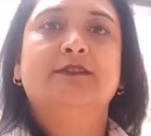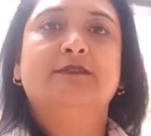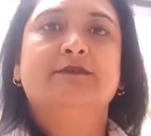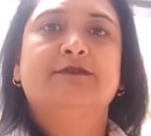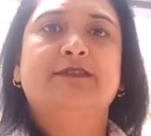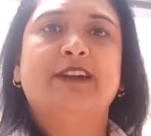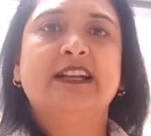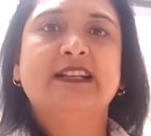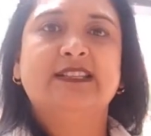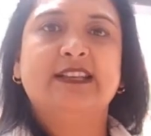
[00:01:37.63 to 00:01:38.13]

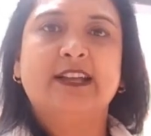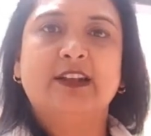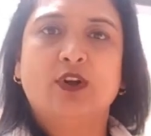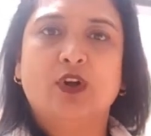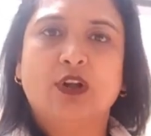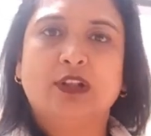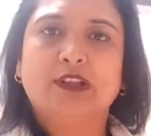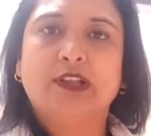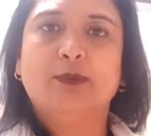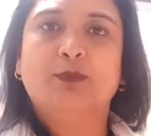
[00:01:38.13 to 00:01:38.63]
facing
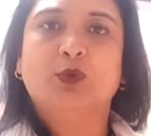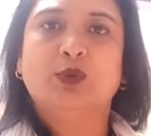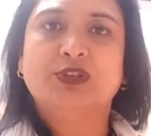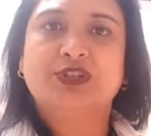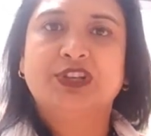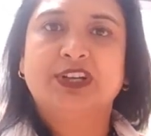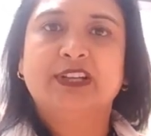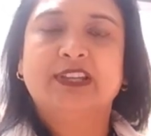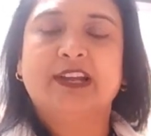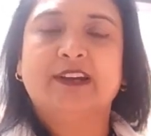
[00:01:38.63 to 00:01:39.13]
all the
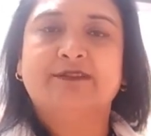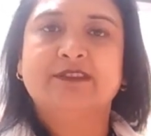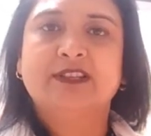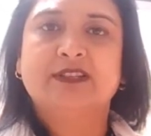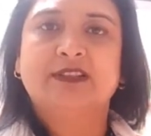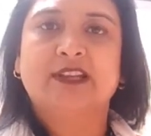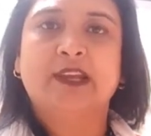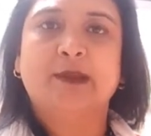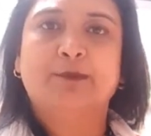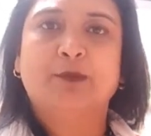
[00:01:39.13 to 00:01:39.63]
bullshit that we
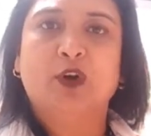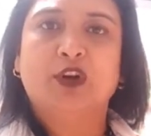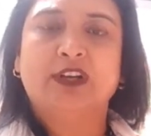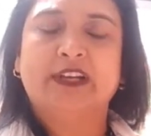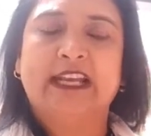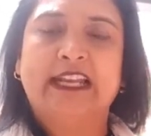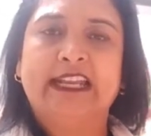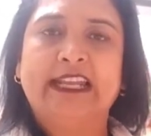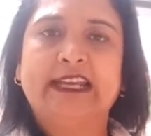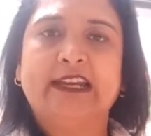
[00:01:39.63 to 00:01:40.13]
keep on
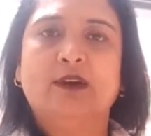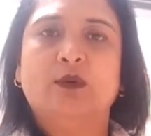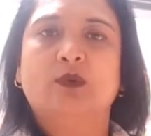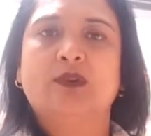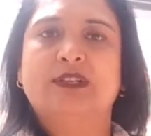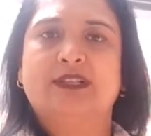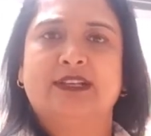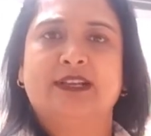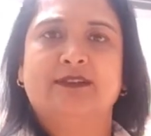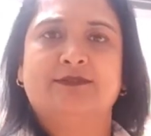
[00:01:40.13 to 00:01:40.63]
telling
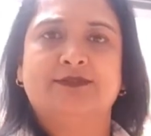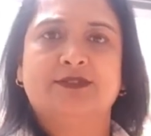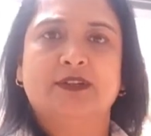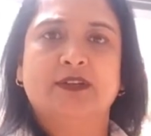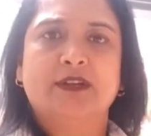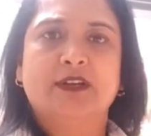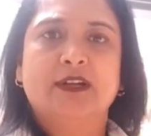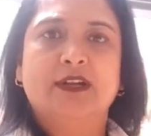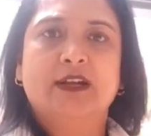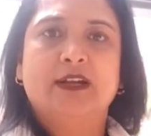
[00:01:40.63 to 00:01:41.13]
ourselves,
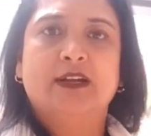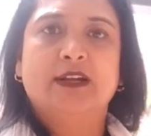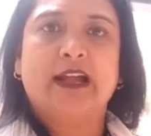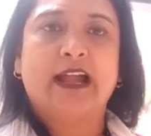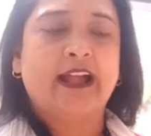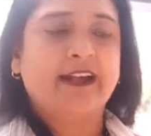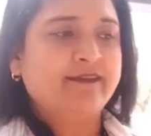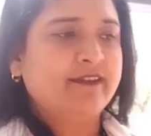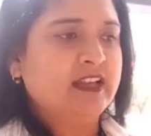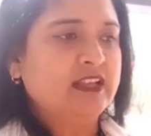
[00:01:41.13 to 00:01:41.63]

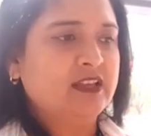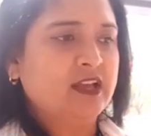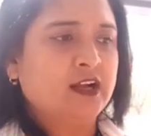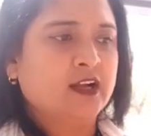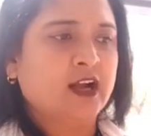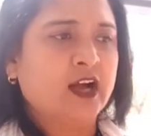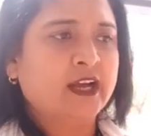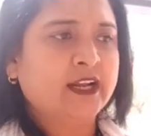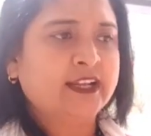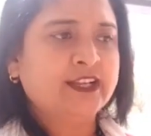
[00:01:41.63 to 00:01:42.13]
having the
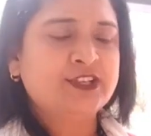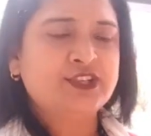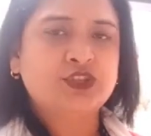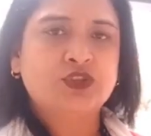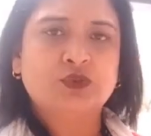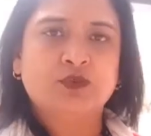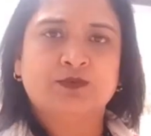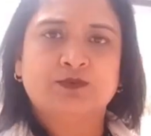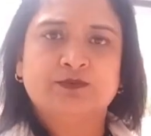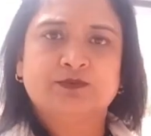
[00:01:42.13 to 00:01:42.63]
courage
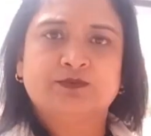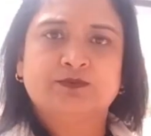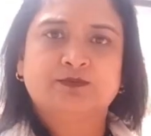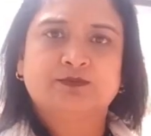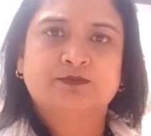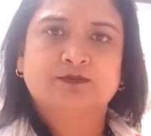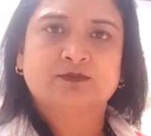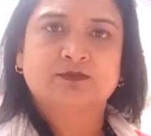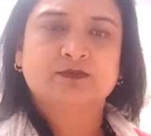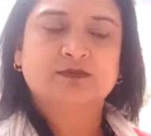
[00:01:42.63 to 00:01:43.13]
to
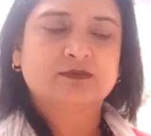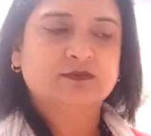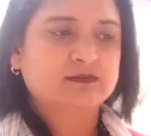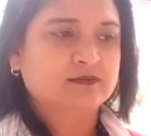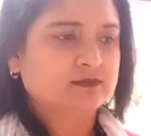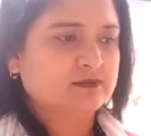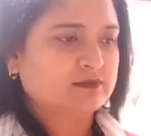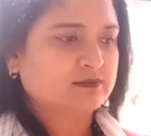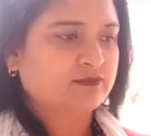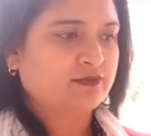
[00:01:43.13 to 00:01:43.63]

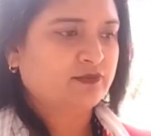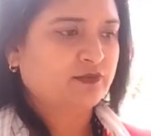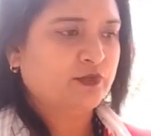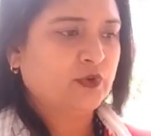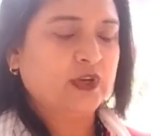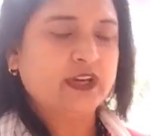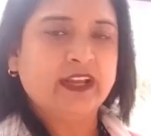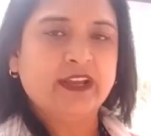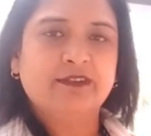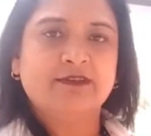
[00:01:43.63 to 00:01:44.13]

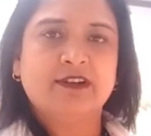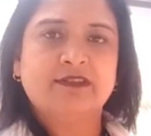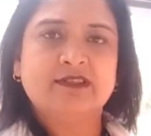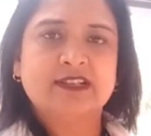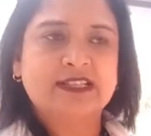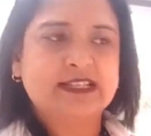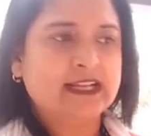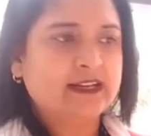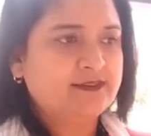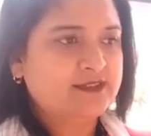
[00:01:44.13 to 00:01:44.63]
forgive
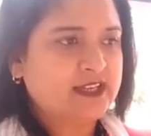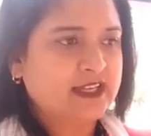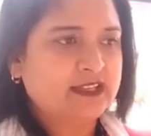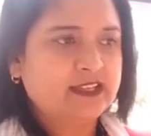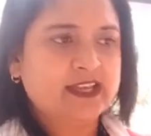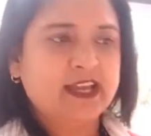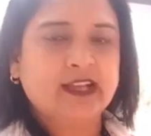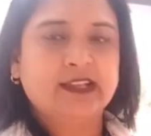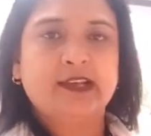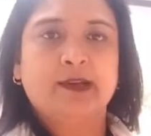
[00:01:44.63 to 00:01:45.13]
ourselves and
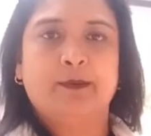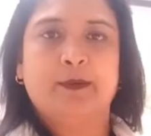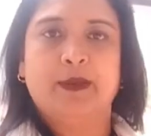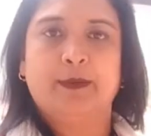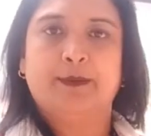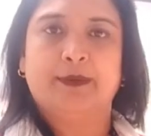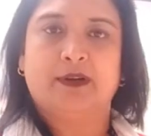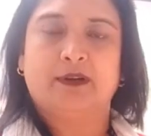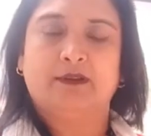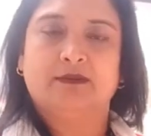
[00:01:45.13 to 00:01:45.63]
the other
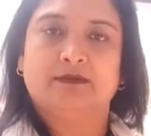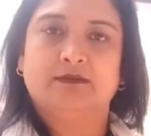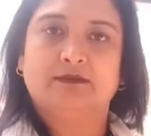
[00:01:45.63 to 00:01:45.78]
people,